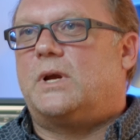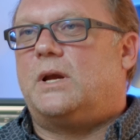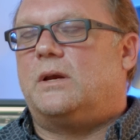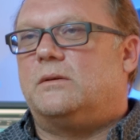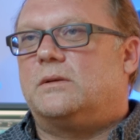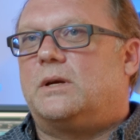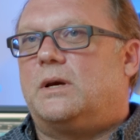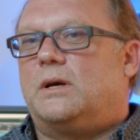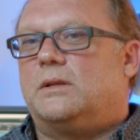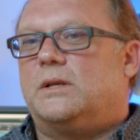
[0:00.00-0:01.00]
And
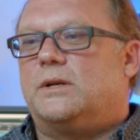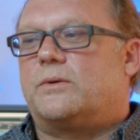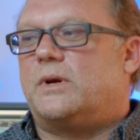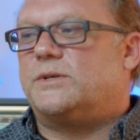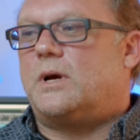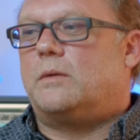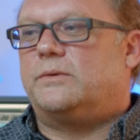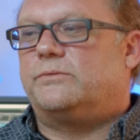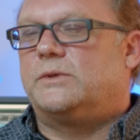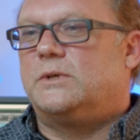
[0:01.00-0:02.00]
they did a great job
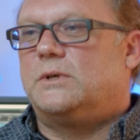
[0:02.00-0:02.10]
of